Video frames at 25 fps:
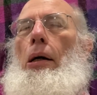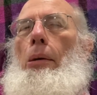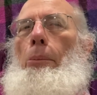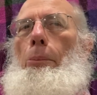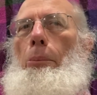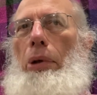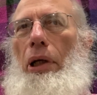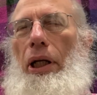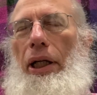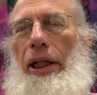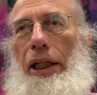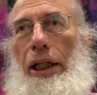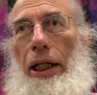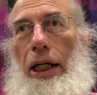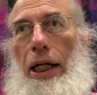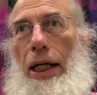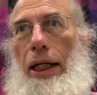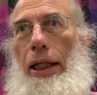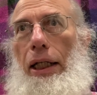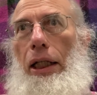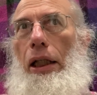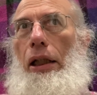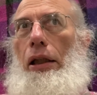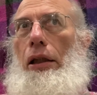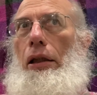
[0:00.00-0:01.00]
But I
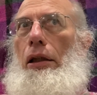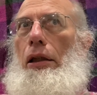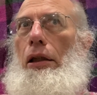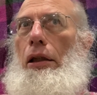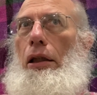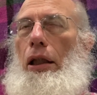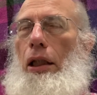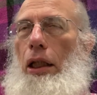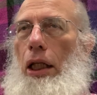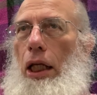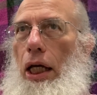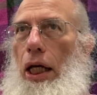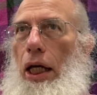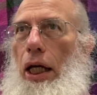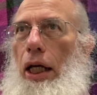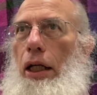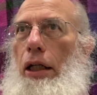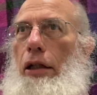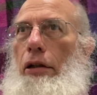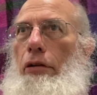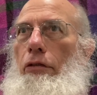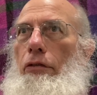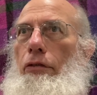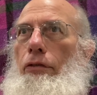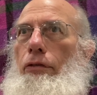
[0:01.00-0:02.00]
got a lot
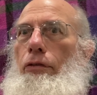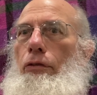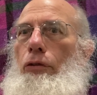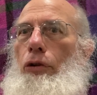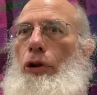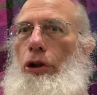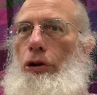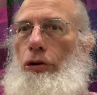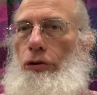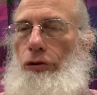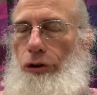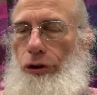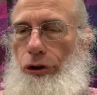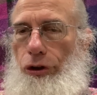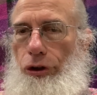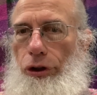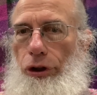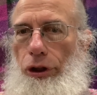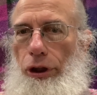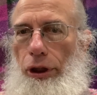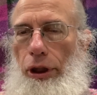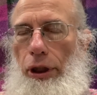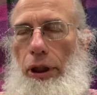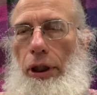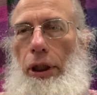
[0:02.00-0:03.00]
of roots,
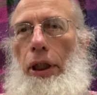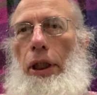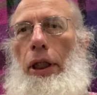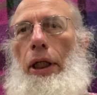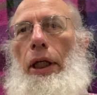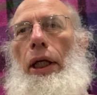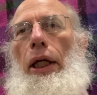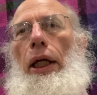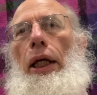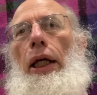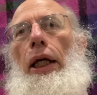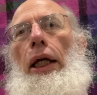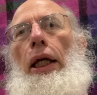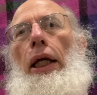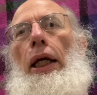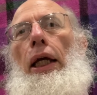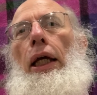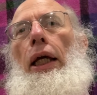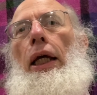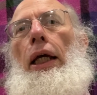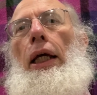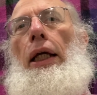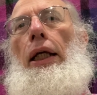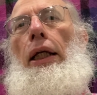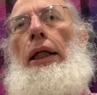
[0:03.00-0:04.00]

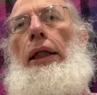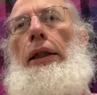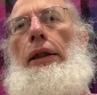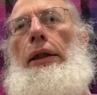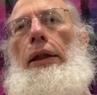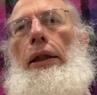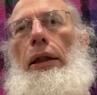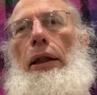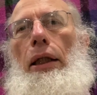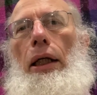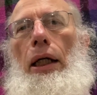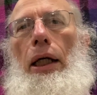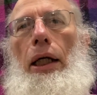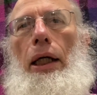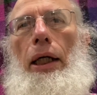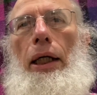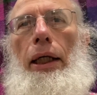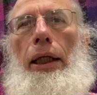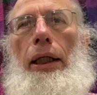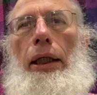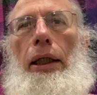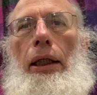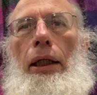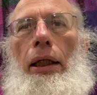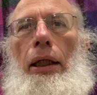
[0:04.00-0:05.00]
and
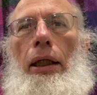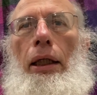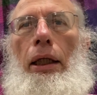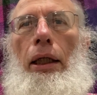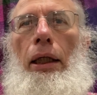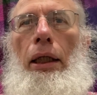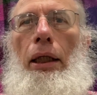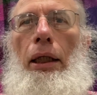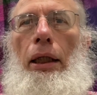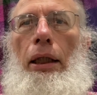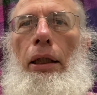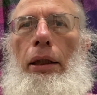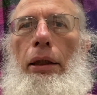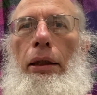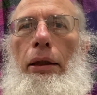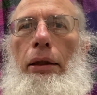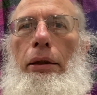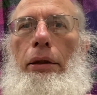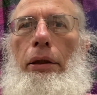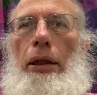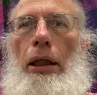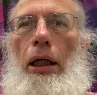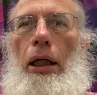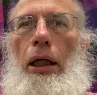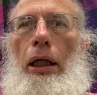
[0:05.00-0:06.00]
I
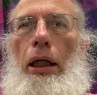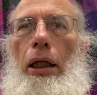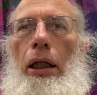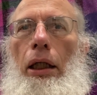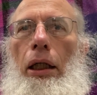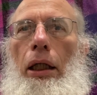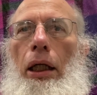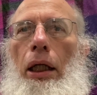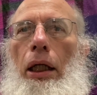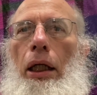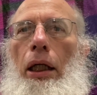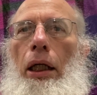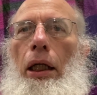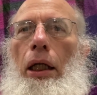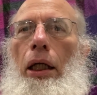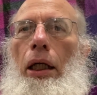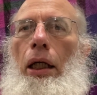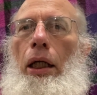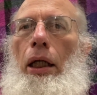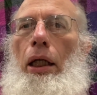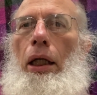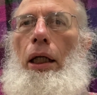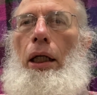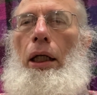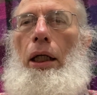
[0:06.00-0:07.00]
dug
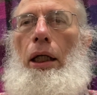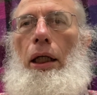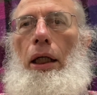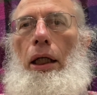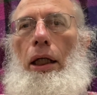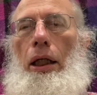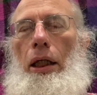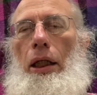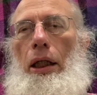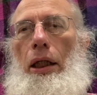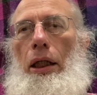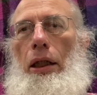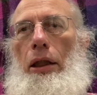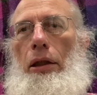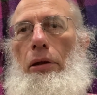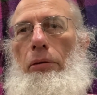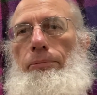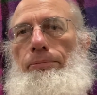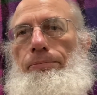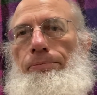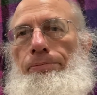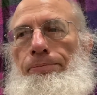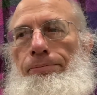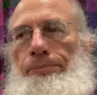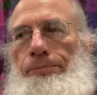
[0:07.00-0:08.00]
the